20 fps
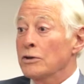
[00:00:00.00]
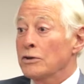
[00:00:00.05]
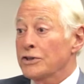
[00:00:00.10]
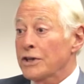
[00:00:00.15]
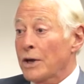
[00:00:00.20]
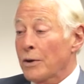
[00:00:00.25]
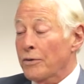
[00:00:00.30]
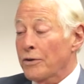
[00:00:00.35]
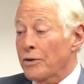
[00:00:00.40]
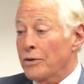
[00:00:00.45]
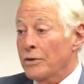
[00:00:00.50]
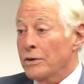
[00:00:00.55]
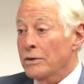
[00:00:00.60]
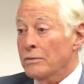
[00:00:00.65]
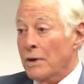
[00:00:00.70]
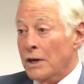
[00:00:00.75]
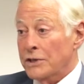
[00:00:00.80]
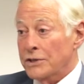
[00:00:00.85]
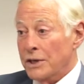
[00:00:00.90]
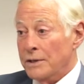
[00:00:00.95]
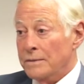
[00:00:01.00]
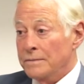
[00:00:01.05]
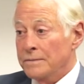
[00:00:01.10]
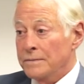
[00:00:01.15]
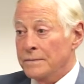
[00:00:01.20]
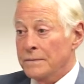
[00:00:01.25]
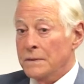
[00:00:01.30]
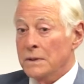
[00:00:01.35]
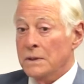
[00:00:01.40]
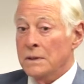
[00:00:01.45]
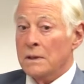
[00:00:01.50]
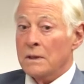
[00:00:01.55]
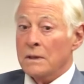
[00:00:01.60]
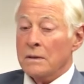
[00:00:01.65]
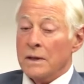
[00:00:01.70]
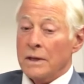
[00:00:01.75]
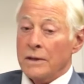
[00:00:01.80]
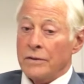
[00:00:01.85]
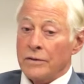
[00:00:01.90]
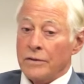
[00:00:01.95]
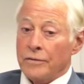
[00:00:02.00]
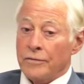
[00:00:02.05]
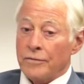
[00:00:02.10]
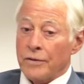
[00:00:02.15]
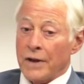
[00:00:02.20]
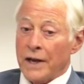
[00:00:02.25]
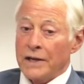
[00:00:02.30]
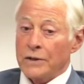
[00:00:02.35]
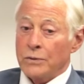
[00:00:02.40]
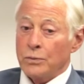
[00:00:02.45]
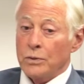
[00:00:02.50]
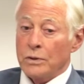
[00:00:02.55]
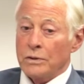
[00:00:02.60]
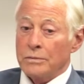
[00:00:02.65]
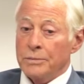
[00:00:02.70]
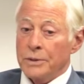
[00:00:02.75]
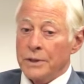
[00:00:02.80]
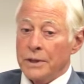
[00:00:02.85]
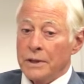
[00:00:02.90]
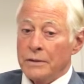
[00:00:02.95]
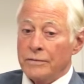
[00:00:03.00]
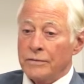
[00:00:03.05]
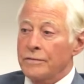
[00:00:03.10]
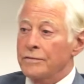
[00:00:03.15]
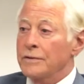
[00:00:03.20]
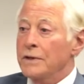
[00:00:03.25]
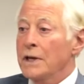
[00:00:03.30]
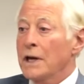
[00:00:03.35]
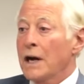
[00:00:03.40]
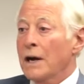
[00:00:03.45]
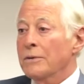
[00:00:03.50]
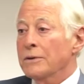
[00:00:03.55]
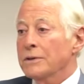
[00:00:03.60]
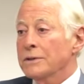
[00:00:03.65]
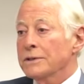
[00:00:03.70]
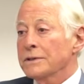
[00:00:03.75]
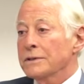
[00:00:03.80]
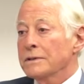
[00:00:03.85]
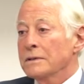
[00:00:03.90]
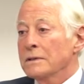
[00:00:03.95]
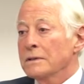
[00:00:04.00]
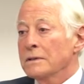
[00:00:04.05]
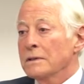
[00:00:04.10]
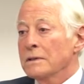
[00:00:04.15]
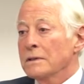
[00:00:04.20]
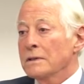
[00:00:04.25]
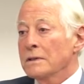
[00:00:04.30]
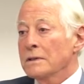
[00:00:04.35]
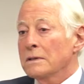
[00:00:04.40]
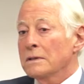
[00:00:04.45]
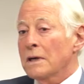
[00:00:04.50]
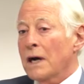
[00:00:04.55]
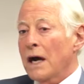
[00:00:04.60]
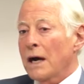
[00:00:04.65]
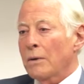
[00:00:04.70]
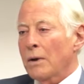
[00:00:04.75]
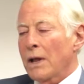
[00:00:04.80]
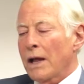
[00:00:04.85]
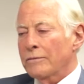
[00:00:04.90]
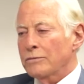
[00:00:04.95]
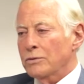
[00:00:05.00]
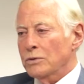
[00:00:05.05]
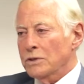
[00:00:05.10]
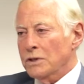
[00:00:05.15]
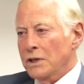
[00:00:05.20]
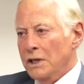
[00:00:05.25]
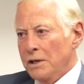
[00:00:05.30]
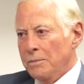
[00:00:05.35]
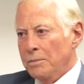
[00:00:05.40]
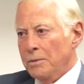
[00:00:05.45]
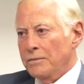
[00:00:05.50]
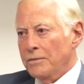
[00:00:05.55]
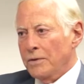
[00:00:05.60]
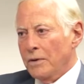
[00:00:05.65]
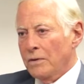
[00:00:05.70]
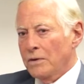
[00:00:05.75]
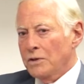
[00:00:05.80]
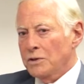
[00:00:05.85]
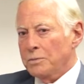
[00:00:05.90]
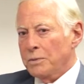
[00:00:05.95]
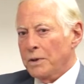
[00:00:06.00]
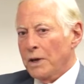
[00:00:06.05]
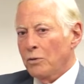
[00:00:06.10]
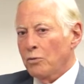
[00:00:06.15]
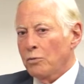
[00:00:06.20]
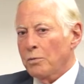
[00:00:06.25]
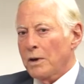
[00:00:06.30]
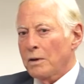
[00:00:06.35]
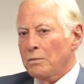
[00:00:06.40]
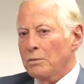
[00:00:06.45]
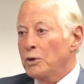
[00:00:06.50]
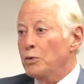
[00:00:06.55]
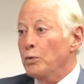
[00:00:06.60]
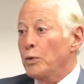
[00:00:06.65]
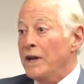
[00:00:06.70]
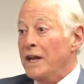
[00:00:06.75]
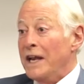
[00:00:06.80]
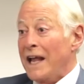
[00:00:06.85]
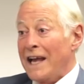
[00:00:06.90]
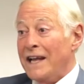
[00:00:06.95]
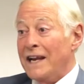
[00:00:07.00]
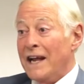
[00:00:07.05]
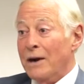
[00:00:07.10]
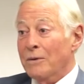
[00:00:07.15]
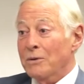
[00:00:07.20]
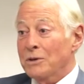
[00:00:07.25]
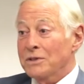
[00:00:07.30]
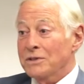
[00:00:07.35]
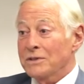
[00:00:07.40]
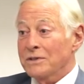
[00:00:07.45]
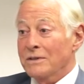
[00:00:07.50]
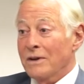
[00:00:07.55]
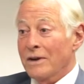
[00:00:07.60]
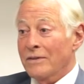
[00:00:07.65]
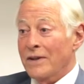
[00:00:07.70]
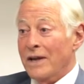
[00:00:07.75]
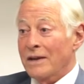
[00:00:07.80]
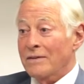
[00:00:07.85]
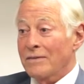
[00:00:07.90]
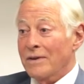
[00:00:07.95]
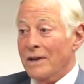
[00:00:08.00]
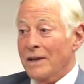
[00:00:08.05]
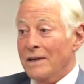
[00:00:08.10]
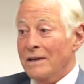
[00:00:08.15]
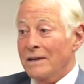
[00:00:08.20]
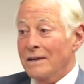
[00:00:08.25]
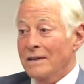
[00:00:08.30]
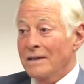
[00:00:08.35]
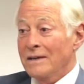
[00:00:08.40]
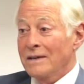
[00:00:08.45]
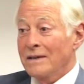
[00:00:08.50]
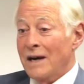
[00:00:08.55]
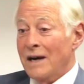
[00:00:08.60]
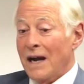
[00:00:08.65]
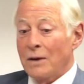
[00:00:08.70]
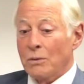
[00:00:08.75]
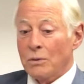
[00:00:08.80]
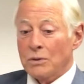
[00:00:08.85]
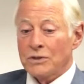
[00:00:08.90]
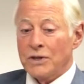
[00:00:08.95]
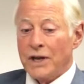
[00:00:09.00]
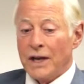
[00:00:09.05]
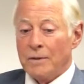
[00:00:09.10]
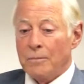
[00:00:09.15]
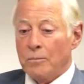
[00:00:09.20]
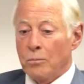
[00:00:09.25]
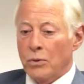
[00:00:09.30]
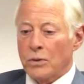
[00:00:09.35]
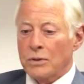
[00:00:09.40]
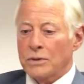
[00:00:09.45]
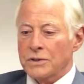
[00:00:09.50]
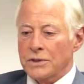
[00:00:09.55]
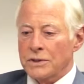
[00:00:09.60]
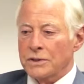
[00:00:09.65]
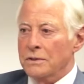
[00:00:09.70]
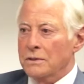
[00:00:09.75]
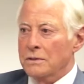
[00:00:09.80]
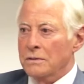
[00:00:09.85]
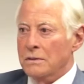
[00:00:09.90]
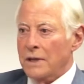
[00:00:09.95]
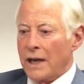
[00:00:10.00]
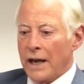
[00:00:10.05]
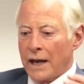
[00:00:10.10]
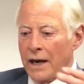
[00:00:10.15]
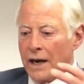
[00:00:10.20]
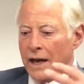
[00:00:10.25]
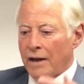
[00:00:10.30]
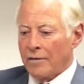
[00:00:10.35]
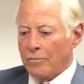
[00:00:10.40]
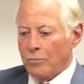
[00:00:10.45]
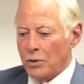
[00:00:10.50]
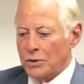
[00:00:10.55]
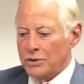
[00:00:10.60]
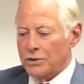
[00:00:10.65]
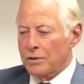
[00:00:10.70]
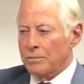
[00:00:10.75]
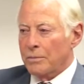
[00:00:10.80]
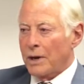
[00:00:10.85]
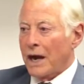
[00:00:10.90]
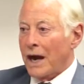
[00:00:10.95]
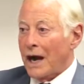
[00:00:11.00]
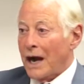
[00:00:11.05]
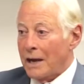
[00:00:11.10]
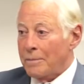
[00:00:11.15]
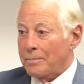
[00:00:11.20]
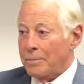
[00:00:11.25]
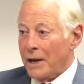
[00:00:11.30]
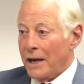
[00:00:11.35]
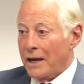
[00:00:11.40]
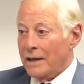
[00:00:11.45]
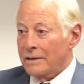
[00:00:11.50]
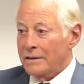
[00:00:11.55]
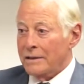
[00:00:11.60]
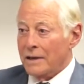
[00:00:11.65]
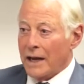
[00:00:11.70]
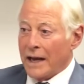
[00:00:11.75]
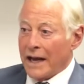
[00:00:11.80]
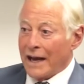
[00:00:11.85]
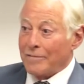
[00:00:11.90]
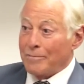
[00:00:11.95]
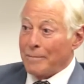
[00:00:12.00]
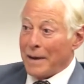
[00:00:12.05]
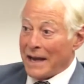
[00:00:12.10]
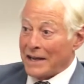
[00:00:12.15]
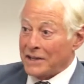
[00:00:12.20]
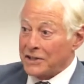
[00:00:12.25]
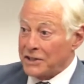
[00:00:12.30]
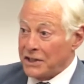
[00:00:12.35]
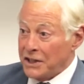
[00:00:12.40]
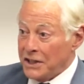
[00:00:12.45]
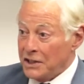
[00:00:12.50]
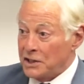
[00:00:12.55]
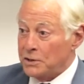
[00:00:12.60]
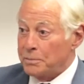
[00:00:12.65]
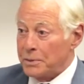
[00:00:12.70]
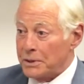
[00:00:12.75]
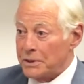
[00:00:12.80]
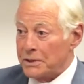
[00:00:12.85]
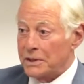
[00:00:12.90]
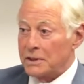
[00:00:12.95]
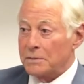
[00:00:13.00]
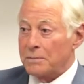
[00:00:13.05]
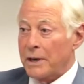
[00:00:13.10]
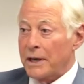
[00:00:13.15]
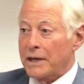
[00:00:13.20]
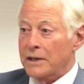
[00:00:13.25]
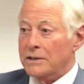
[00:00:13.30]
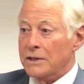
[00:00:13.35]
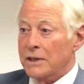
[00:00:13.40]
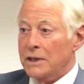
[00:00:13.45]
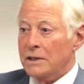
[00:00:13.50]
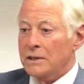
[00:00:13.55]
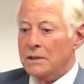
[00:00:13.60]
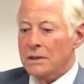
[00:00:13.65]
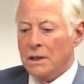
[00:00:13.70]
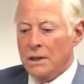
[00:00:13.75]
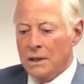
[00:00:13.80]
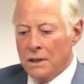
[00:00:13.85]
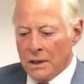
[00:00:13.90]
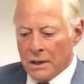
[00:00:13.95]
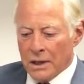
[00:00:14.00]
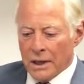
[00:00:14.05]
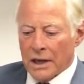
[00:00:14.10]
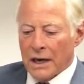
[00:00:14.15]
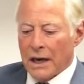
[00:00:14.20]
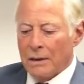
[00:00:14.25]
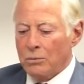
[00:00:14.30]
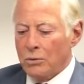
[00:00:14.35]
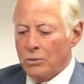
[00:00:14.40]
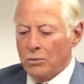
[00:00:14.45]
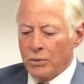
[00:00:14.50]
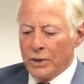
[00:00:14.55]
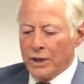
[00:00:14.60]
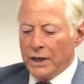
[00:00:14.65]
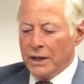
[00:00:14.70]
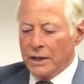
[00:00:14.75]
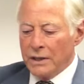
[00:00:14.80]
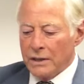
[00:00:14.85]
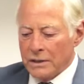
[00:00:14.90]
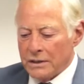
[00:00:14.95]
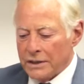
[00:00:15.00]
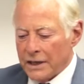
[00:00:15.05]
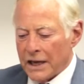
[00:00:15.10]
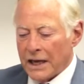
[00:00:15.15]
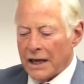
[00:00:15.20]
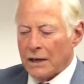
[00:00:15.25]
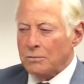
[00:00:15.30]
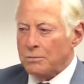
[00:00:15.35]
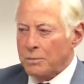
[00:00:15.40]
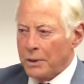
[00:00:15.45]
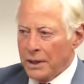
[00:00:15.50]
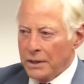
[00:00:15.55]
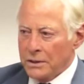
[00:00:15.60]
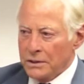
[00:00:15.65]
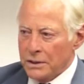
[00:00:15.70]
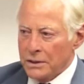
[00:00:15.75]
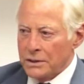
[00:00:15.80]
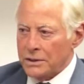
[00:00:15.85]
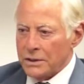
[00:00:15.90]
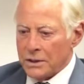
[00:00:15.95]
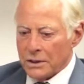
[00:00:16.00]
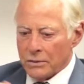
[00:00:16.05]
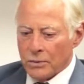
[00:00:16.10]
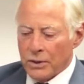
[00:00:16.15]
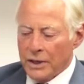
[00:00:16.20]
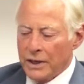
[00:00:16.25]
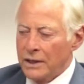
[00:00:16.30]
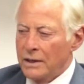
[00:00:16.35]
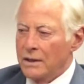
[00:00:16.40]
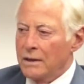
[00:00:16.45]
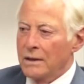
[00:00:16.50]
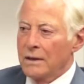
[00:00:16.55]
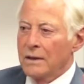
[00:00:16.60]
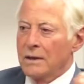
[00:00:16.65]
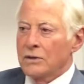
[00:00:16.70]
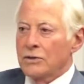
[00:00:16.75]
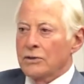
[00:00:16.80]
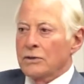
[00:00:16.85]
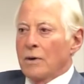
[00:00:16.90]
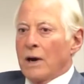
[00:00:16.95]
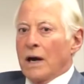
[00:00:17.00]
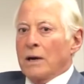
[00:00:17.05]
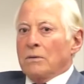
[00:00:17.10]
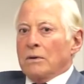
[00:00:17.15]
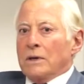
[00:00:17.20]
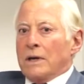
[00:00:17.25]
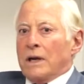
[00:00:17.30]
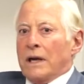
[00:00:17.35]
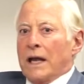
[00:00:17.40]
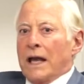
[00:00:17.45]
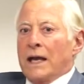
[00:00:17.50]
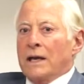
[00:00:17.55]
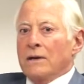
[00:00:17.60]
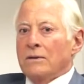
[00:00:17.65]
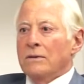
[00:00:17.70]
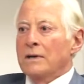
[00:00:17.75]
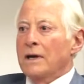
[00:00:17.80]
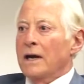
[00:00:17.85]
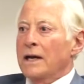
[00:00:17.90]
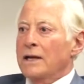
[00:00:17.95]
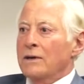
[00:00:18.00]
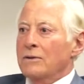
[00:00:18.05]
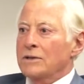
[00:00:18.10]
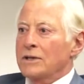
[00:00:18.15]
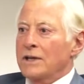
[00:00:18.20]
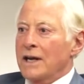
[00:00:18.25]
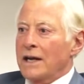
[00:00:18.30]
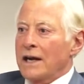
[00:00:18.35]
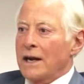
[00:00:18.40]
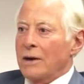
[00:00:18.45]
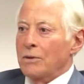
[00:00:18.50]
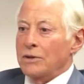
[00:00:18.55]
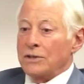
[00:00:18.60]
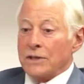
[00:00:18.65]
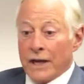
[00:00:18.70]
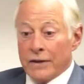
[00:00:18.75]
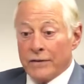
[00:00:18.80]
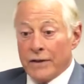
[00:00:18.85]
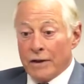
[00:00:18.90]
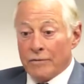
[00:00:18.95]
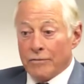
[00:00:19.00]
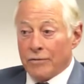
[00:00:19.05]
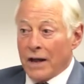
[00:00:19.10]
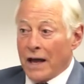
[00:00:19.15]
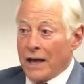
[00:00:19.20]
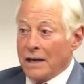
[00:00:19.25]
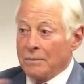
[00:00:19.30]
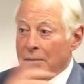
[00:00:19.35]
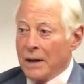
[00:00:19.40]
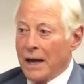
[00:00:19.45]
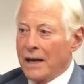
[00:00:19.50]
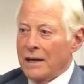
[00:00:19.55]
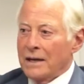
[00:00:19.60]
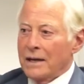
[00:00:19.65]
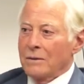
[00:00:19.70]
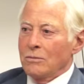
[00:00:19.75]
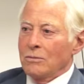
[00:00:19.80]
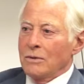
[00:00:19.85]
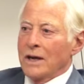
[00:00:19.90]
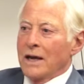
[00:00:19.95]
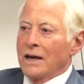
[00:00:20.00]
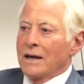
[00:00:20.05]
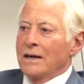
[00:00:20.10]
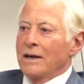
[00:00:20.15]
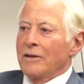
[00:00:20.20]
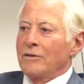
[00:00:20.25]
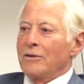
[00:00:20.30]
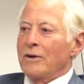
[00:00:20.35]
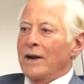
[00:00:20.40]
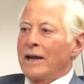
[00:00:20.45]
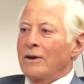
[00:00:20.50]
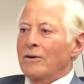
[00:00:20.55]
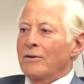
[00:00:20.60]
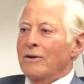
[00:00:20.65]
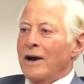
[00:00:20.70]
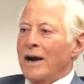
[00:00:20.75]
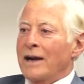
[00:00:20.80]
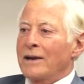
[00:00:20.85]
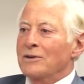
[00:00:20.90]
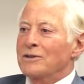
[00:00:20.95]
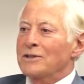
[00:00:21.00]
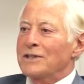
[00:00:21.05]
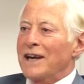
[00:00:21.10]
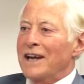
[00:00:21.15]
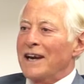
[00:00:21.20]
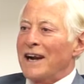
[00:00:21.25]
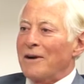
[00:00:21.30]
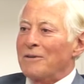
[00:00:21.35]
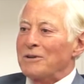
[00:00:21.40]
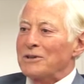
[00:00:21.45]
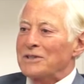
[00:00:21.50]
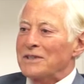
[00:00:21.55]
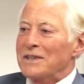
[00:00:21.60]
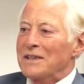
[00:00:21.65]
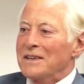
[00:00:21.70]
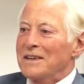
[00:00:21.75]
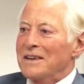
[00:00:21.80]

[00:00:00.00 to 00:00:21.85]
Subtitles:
southern Russia. All right, the flight will be 15 hours. I will have to sleep, of course, but I will probably read 8 hours on that flight. I will take books, and I have books on my iPad, and I have magazines, business magazines, and I will read and take out pages and read. So I will get 8 or 9 or 10 hours. And then flying back, I will get another 8 or 9 or 10 hours